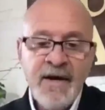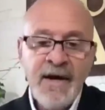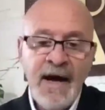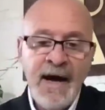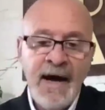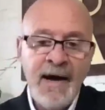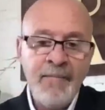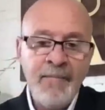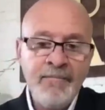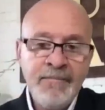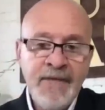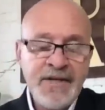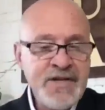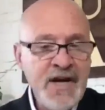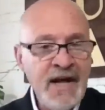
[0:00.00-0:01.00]
And
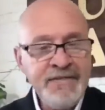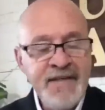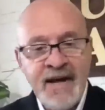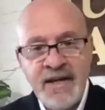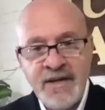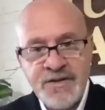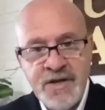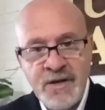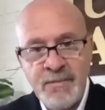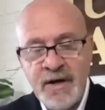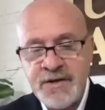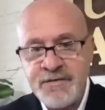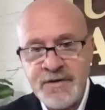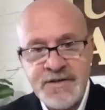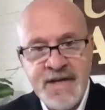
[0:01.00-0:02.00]
John, thank you so
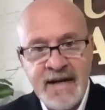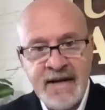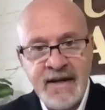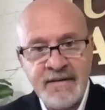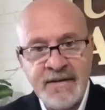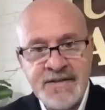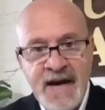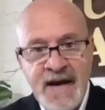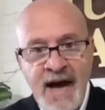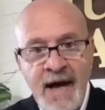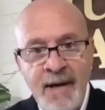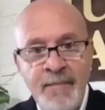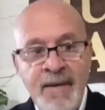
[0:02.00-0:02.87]
much for taking the time.